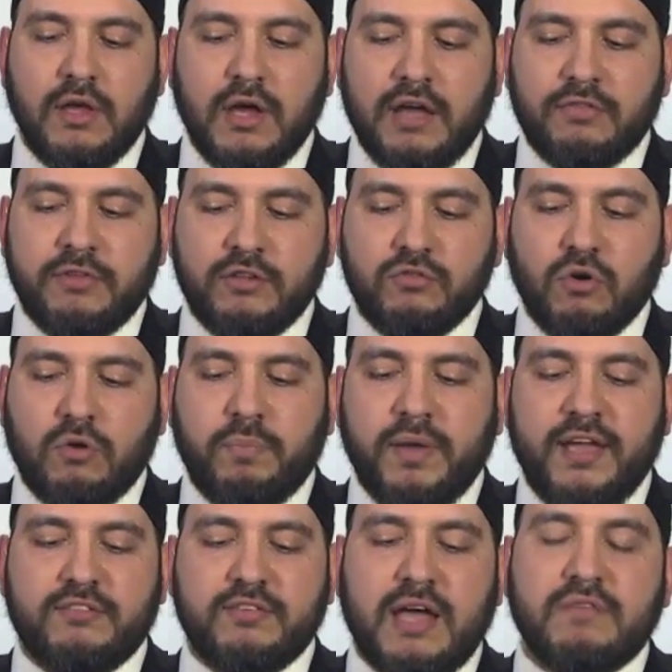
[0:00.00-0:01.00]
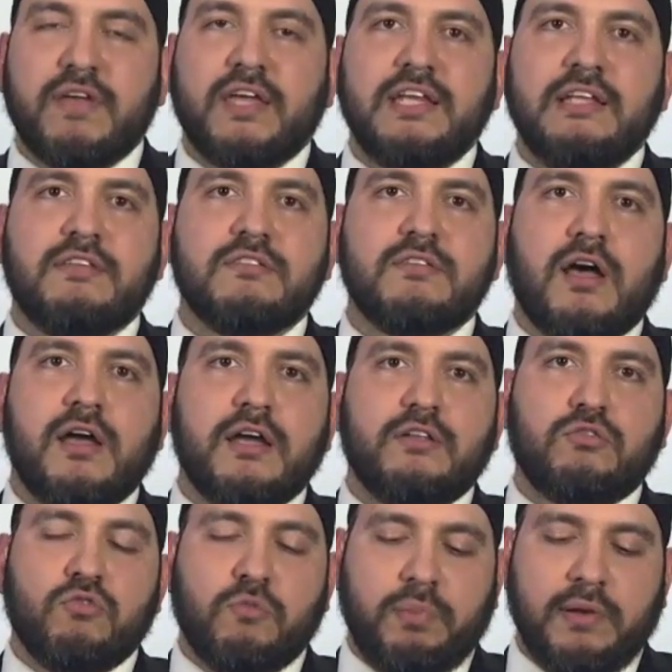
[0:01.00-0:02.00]
and did not appear to have any desire
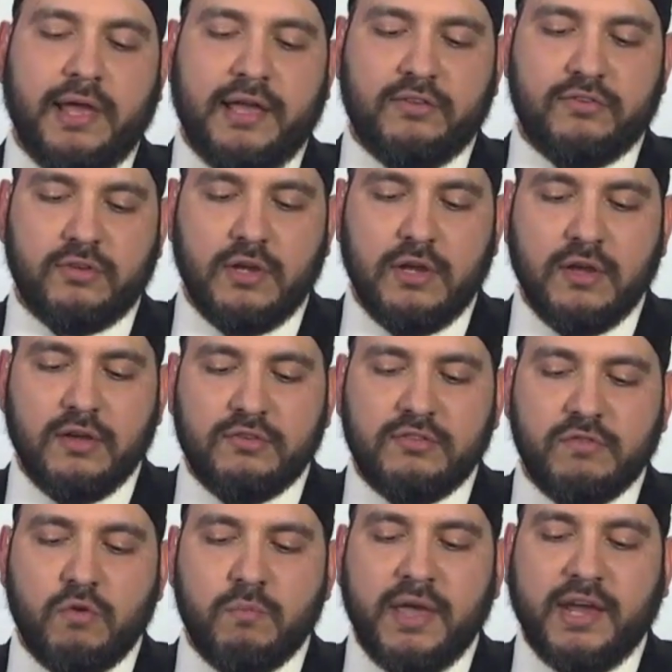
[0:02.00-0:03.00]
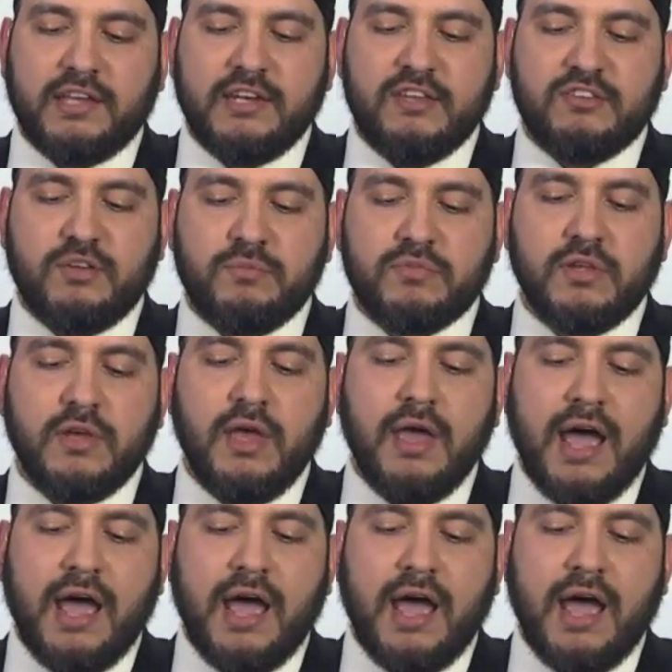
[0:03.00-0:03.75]
to replace civil mechanisms,